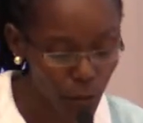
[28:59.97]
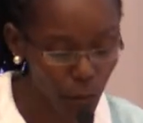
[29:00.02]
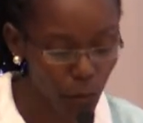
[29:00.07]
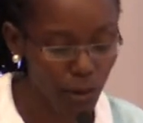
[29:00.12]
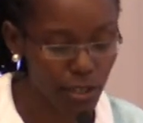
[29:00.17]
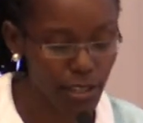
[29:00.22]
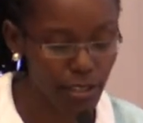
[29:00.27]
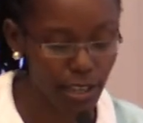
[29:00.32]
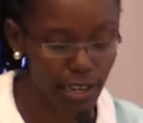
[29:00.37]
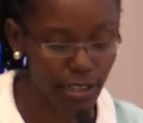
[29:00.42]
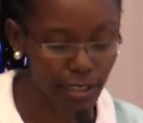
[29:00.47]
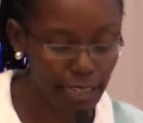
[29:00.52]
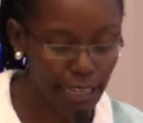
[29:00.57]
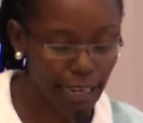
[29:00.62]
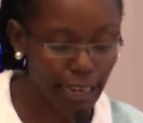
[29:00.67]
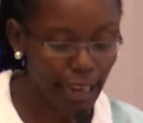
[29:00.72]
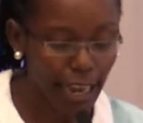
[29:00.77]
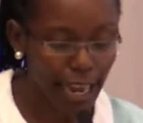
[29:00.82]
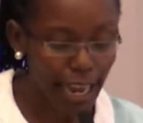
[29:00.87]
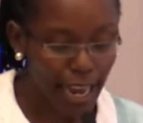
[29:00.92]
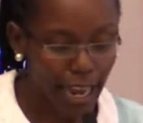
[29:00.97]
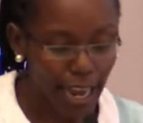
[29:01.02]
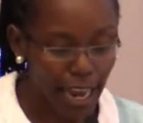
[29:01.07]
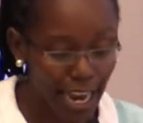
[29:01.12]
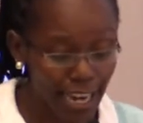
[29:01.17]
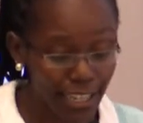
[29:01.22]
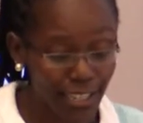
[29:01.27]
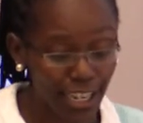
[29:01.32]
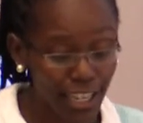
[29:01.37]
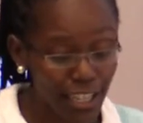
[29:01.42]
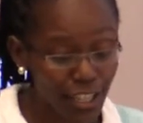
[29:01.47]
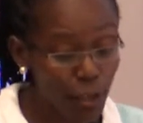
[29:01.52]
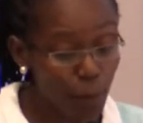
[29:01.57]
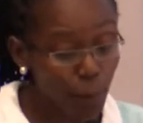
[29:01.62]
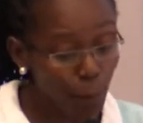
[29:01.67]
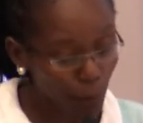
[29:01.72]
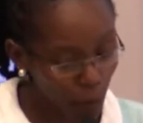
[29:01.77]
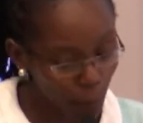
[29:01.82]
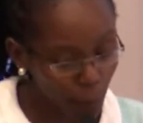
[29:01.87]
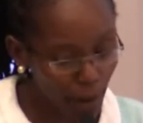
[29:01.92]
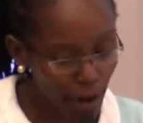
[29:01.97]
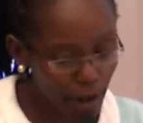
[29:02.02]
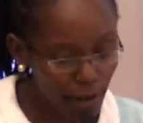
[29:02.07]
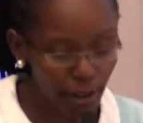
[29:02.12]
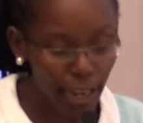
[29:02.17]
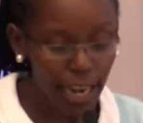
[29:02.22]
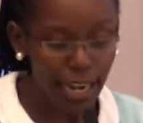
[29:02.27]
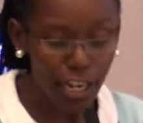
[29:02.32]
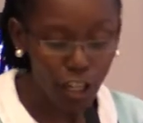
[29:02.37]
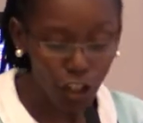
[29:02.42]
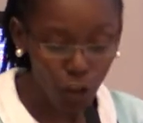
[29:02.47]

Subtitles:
was that it is improper and